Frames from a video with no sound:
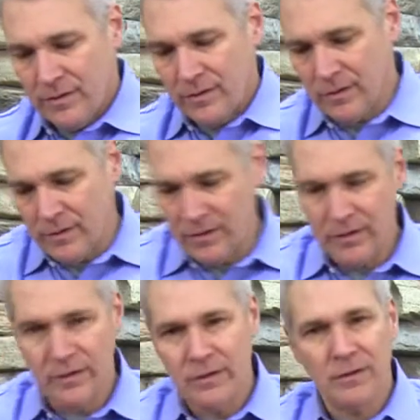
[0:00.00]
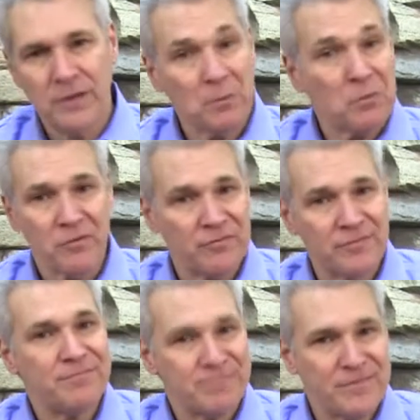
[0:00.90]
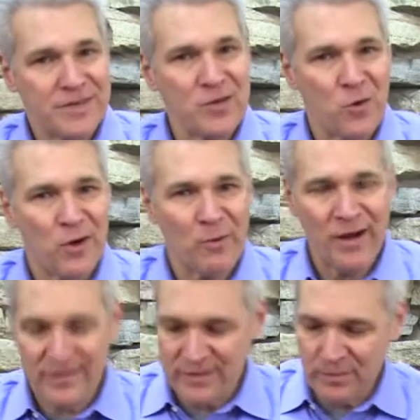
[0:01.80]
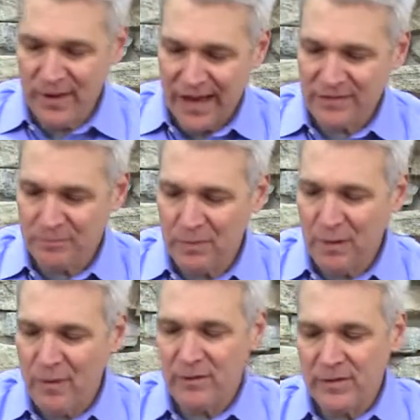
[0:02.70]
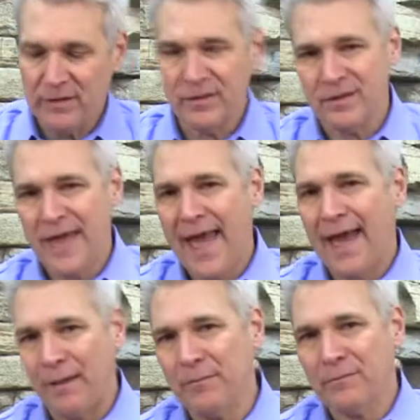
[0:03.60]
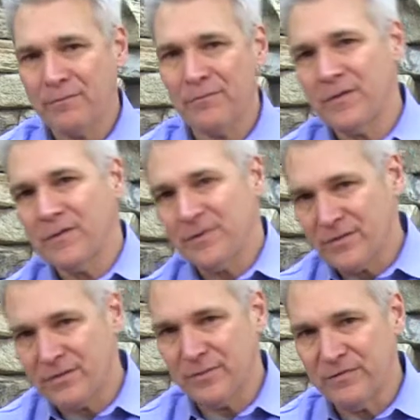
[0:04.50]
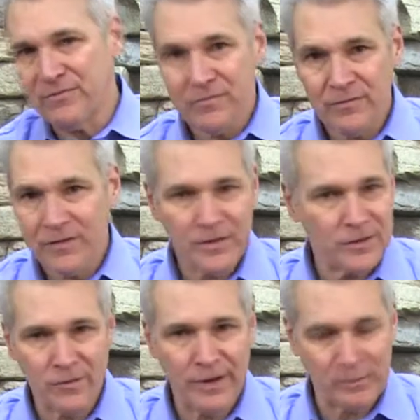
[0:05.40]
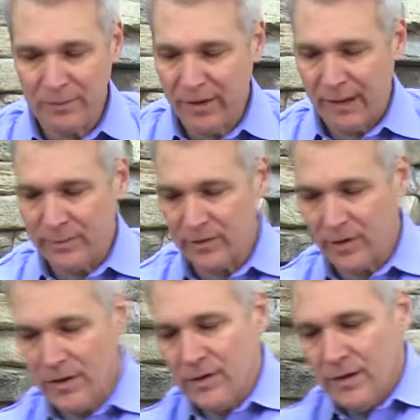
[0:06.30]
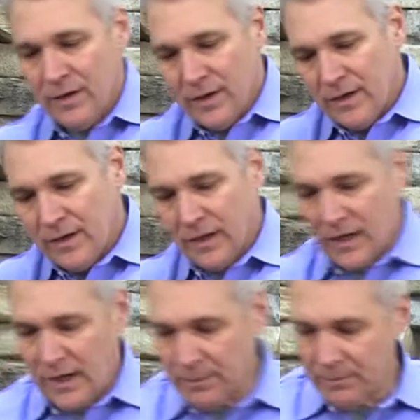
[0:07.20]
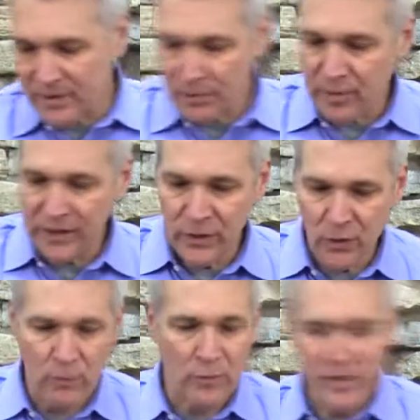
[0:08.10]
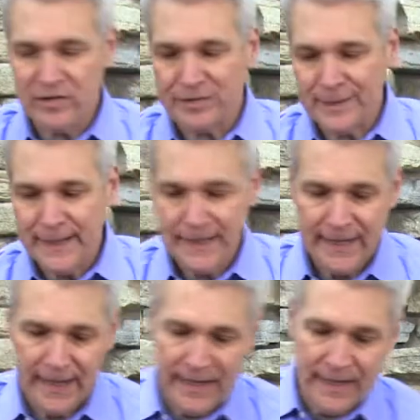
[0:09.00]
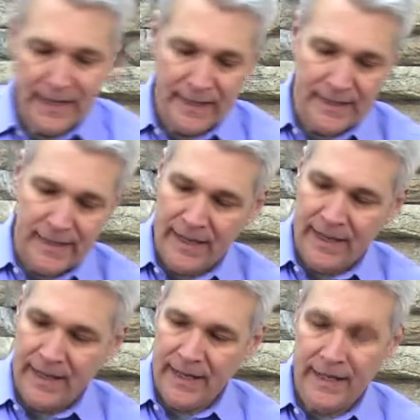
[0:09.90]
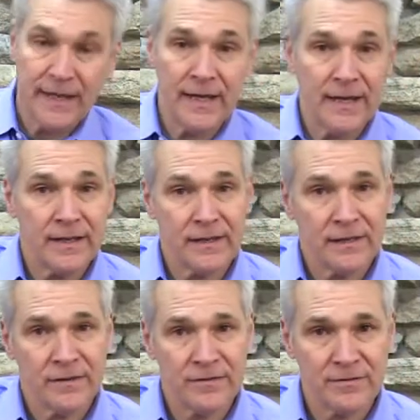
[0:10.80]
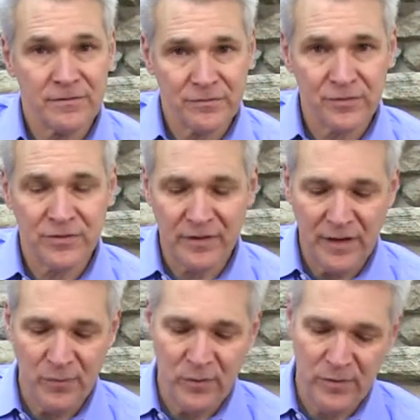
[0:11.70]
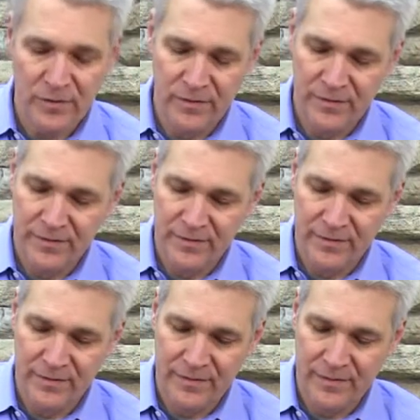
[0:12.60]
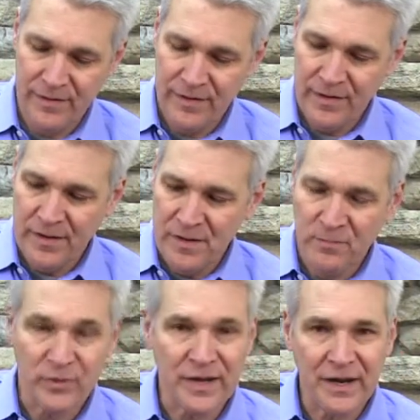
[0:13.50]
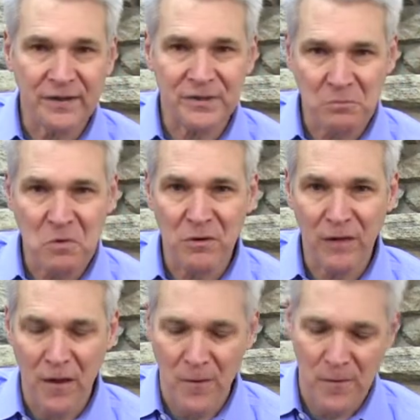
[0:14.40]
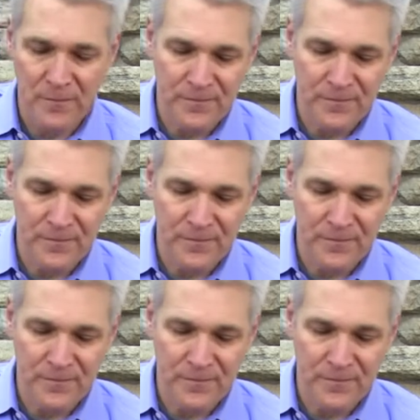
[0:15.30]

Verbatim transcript: a number of decoy wines in the past, primarily the Cab, which has been incredibly popular, um, but the Pinot more recently. And this is the first time we're bringing out the Merlot.